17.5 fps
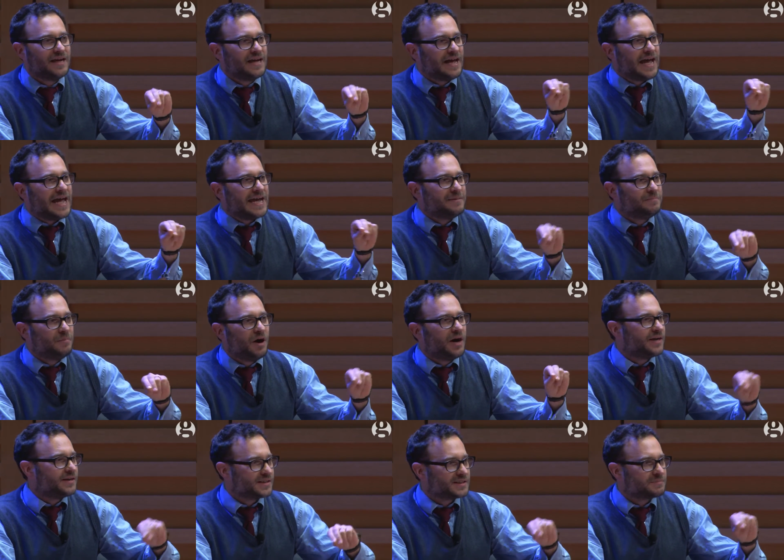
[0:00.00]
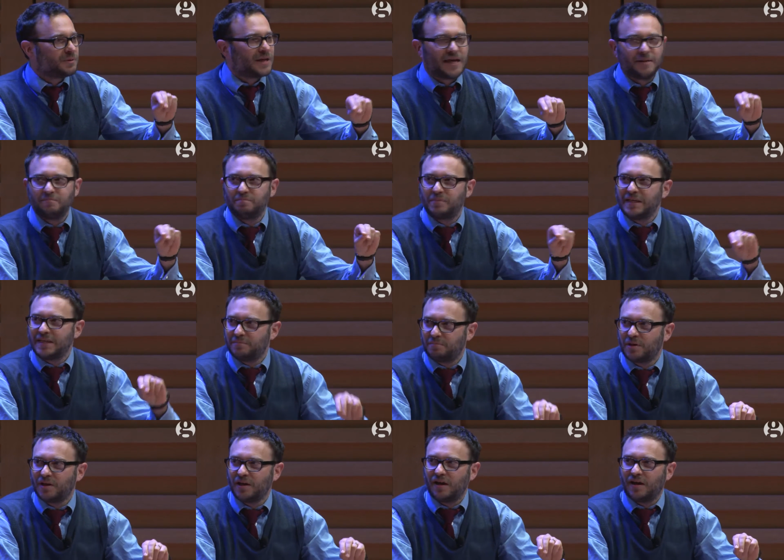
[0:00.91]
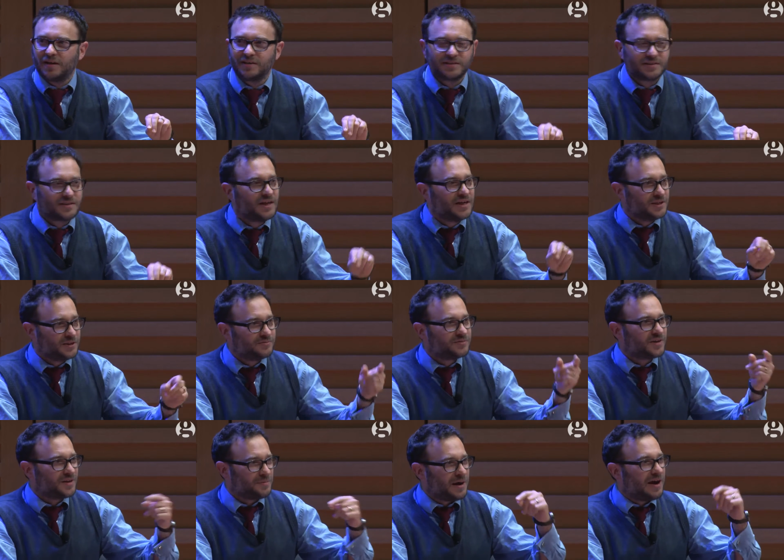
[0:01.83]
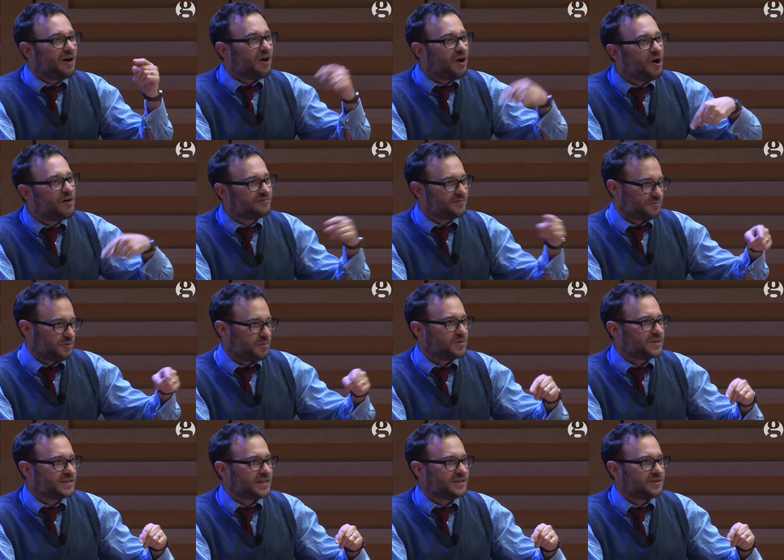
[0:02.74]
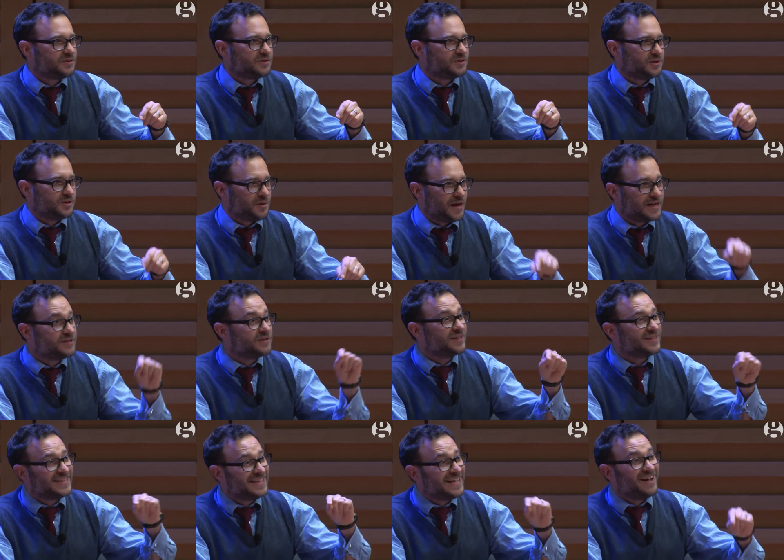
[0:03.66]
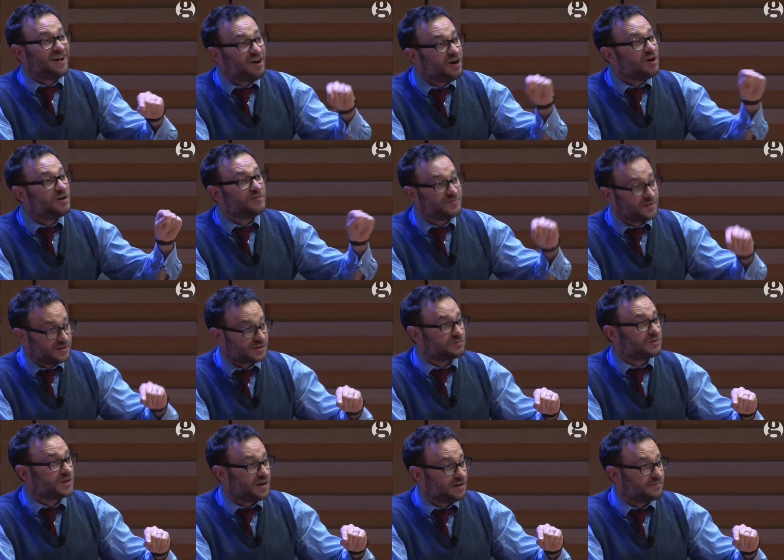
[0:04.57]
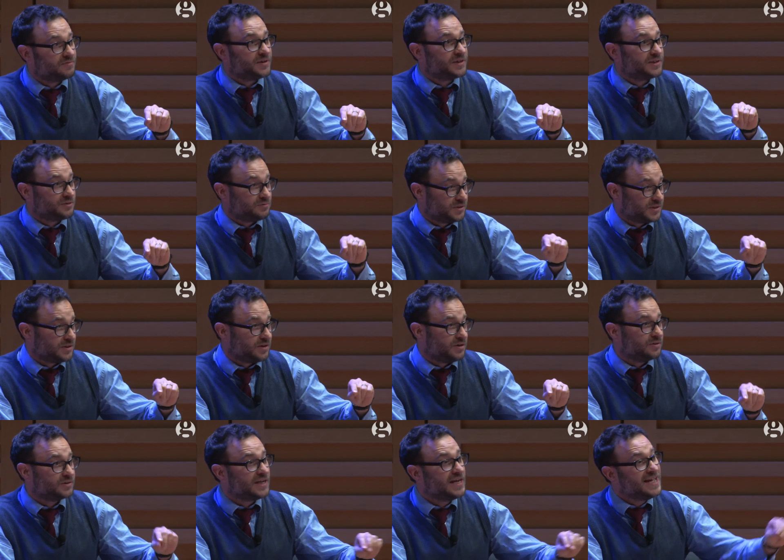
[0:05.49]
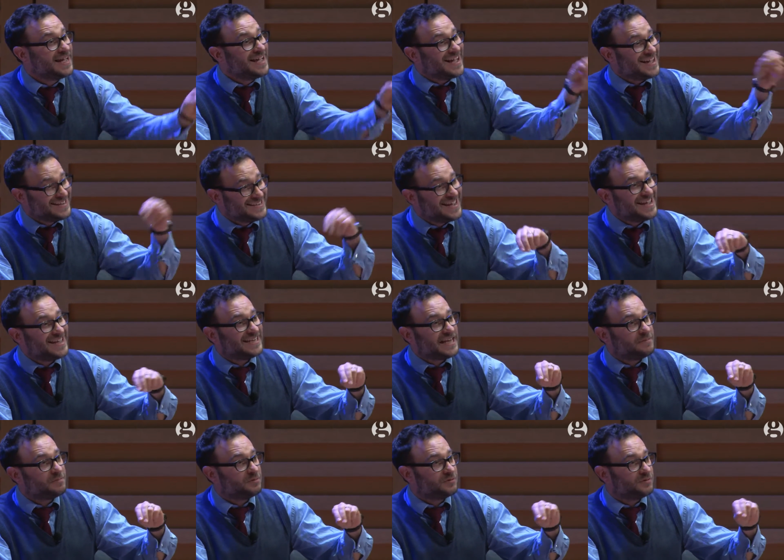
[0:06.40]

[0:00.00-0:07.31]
A minus, plan B plus. You've done about half of what we said you should do, and you're going to get a half-assed recovery as a result. And then Labour would have